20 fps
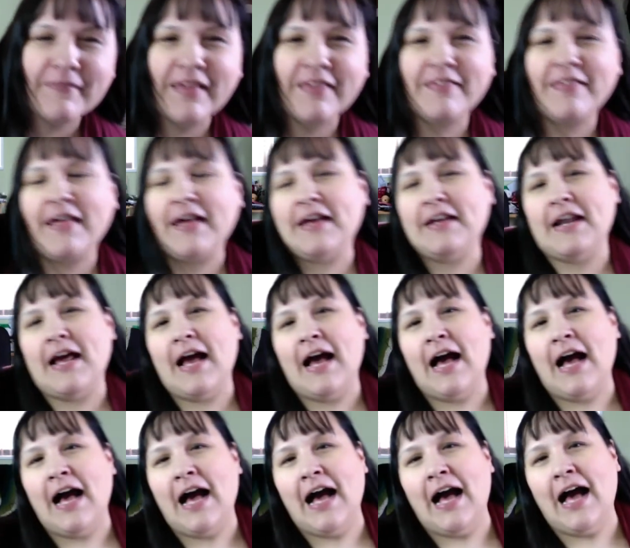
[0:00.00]
that
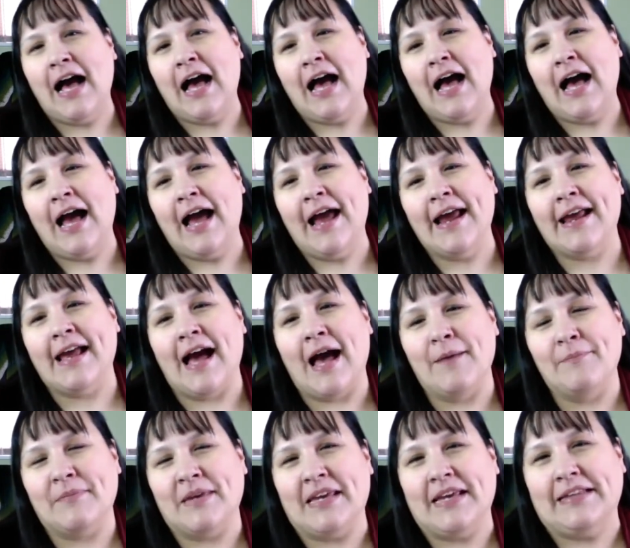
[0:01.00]
I
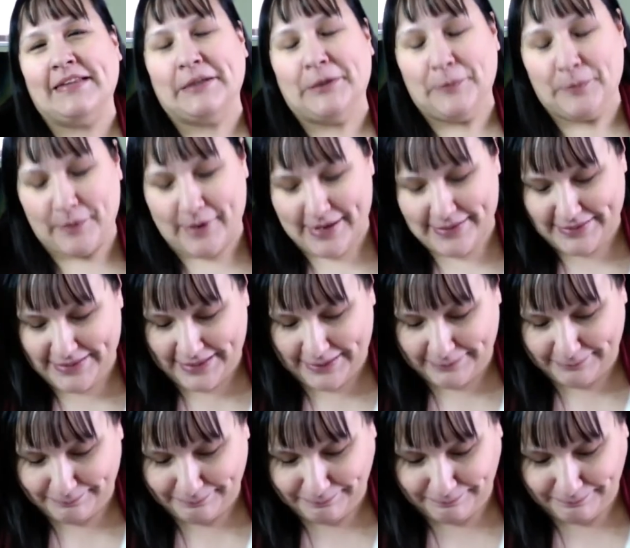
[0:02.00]
got me a little Prezi,